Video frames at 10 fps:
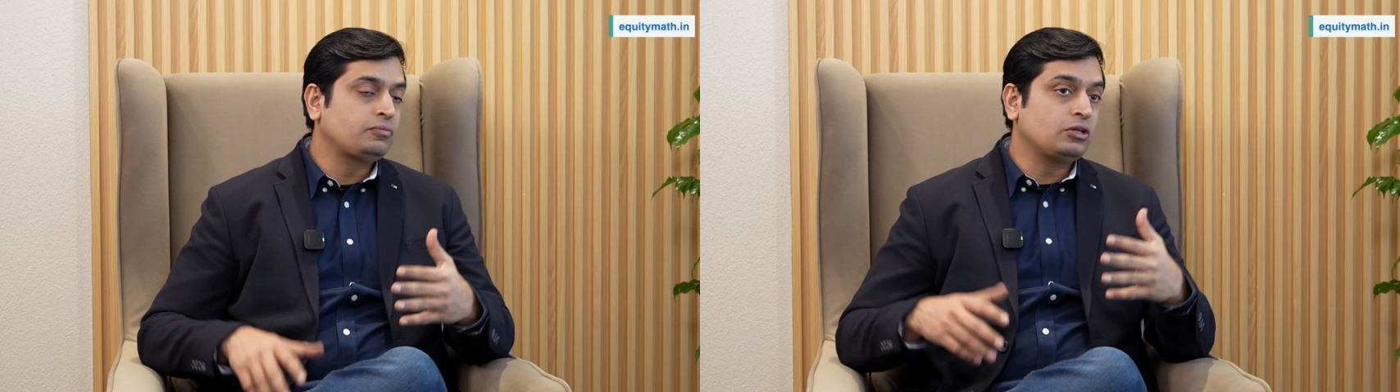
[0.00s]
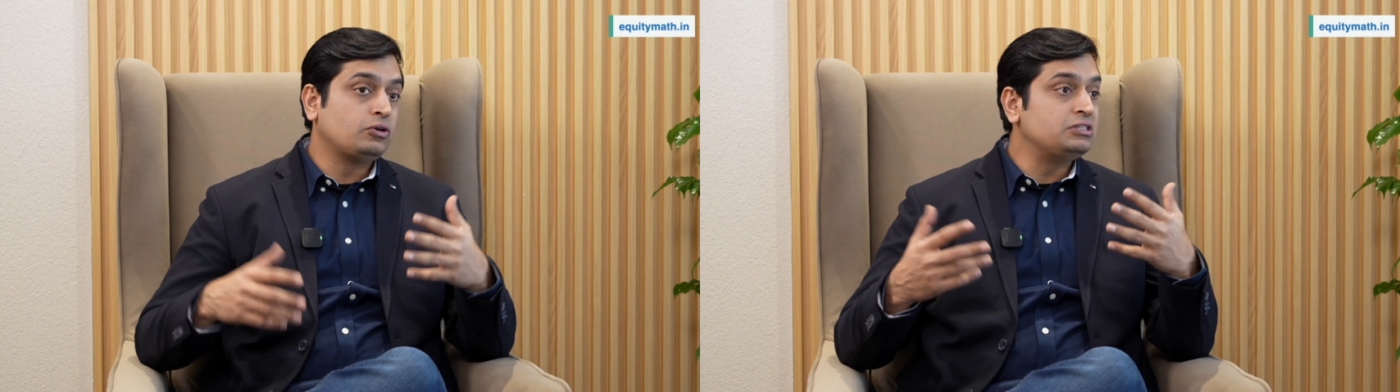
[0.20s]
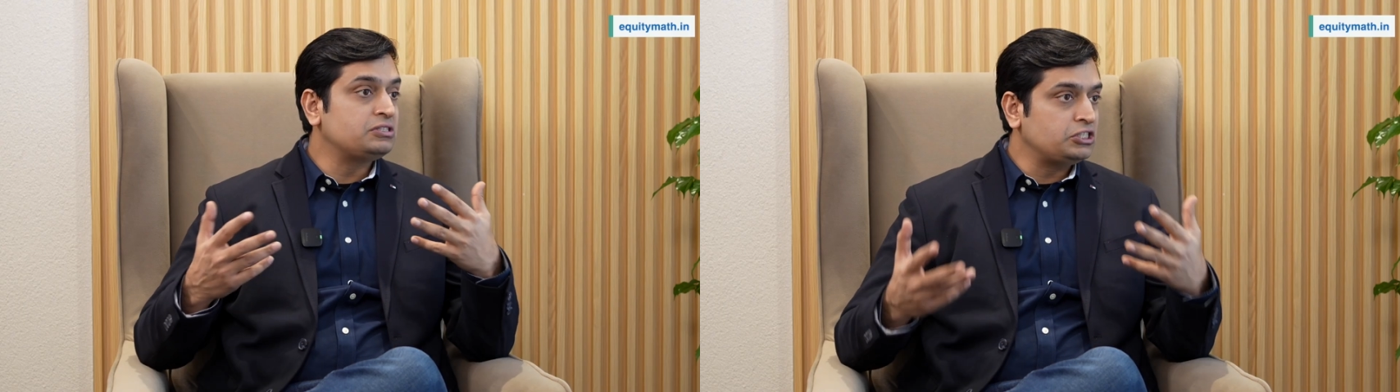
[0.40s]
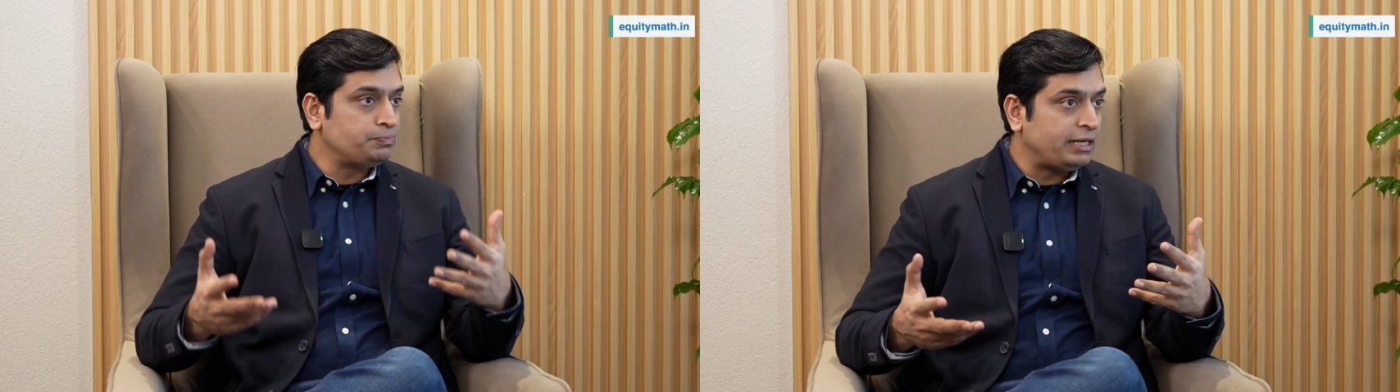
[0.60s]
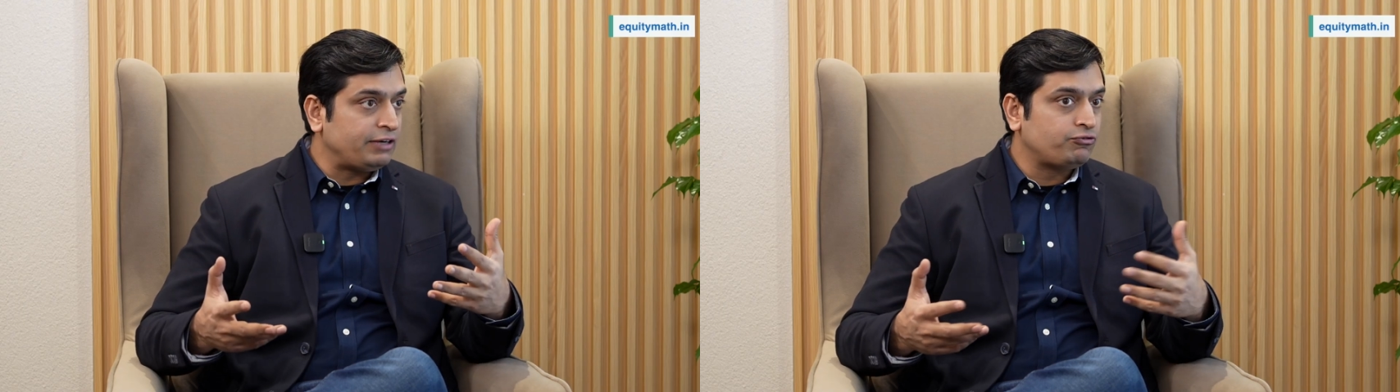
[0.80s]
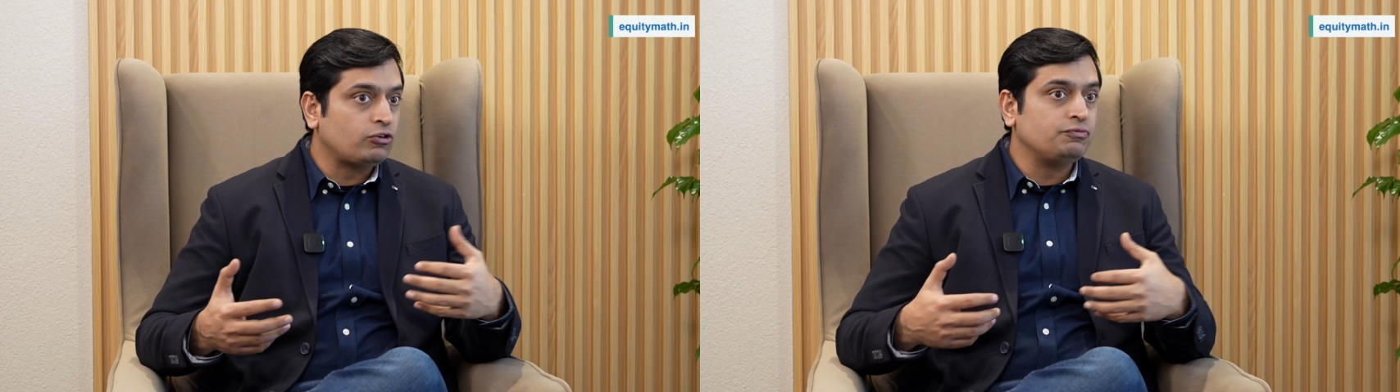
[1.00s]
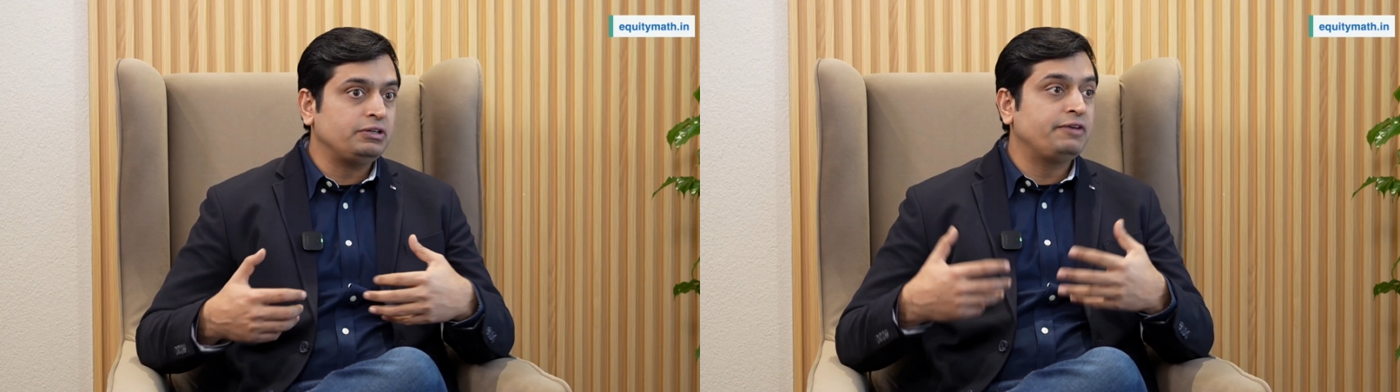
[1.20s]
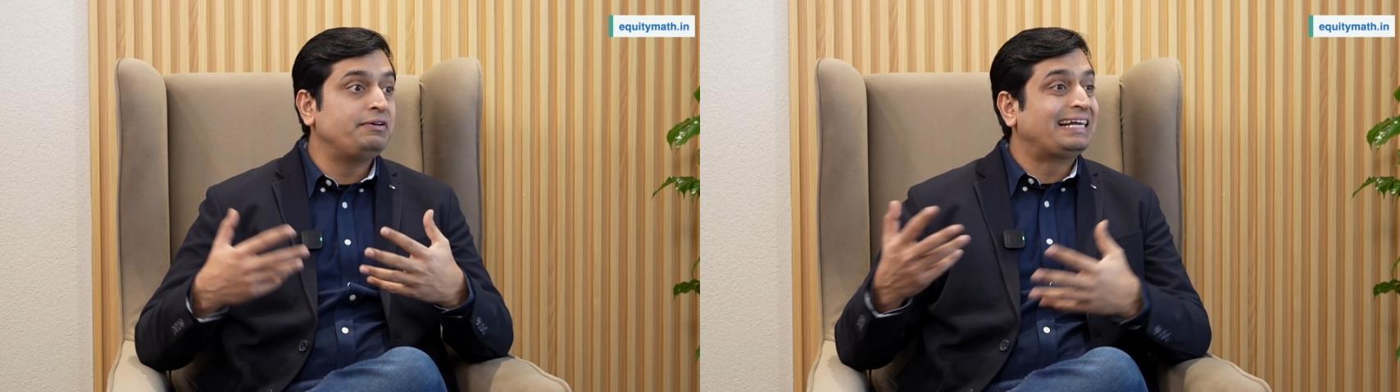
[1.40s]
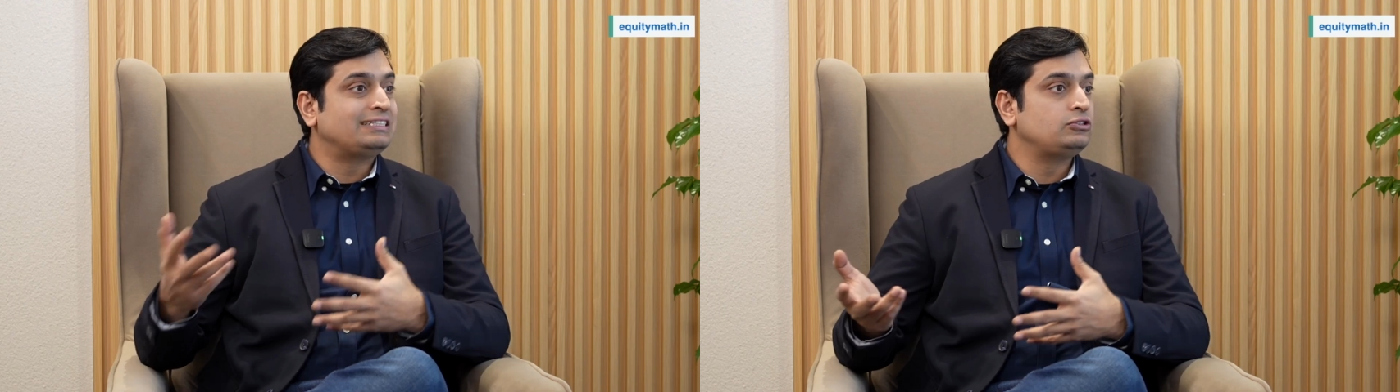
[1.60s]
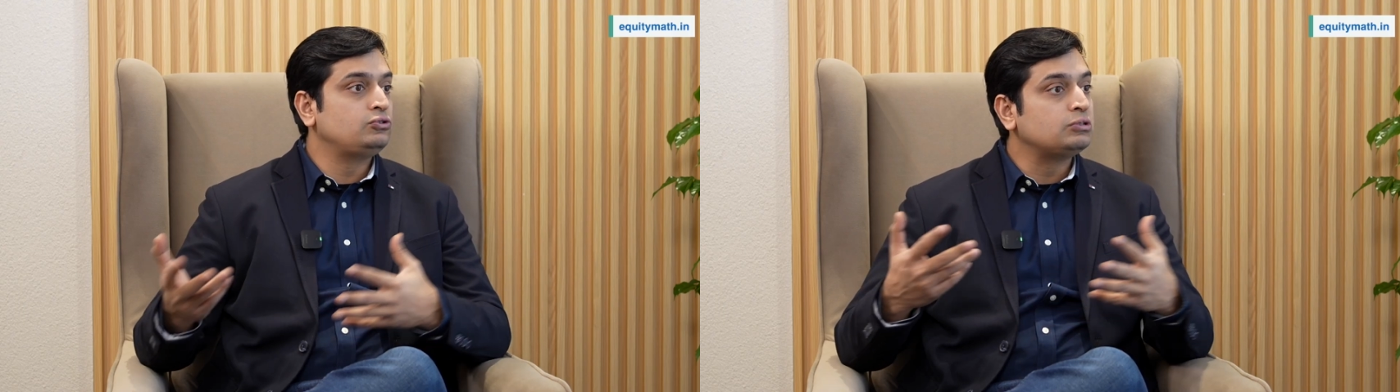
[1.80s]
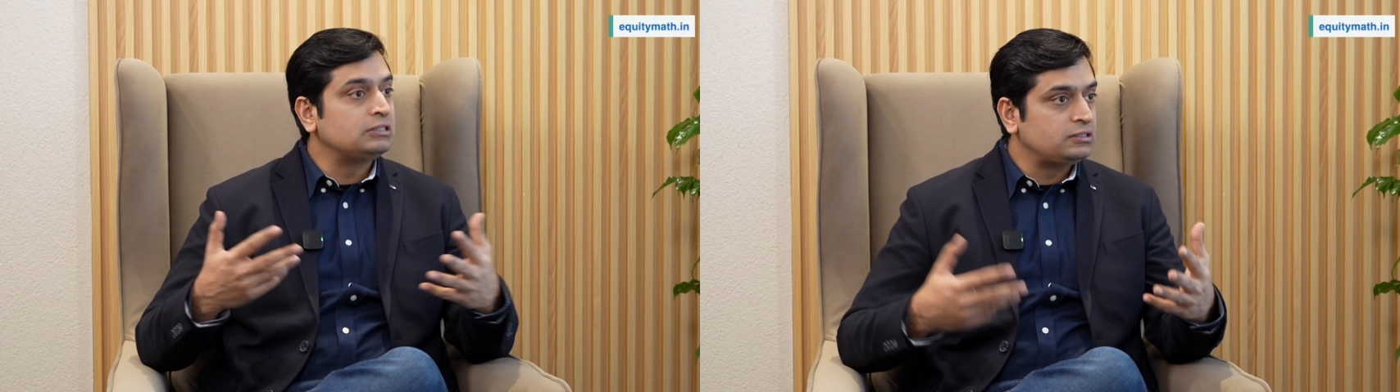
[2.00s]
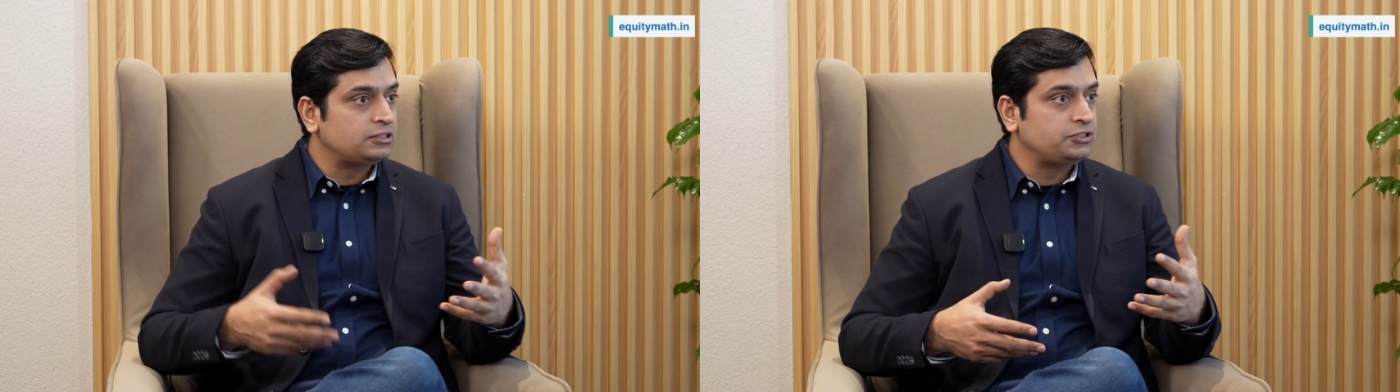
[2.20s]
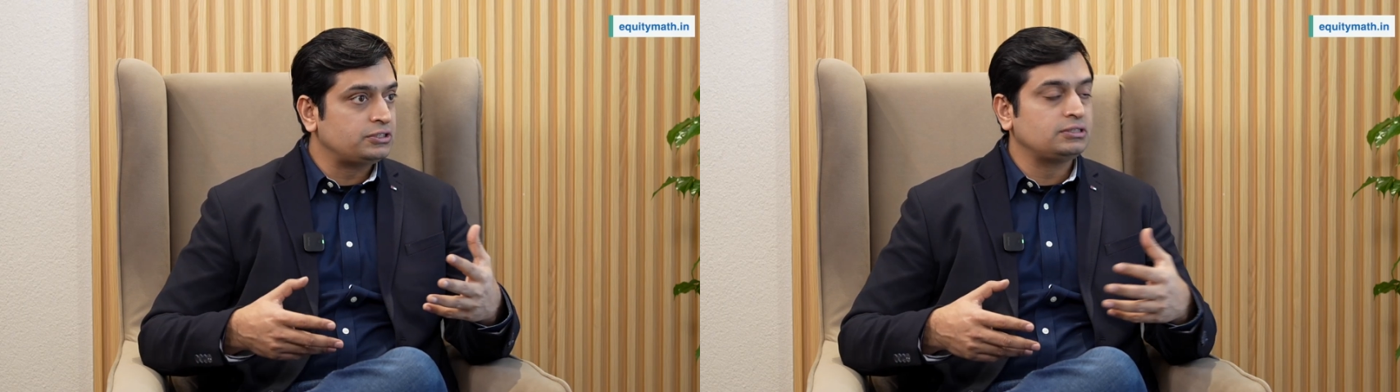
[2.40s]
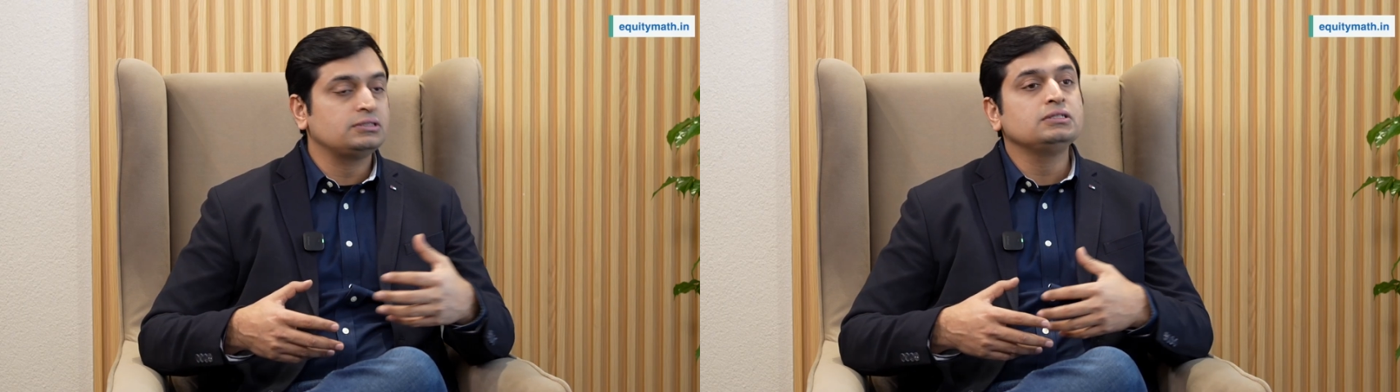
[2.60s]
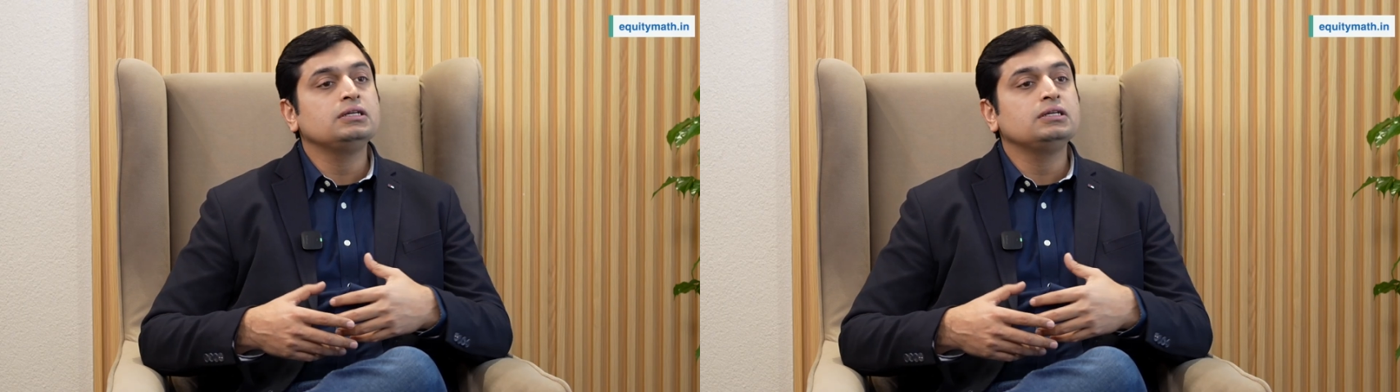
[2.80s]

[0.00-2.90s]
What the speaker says: in our research platform. We give it access to our researchers,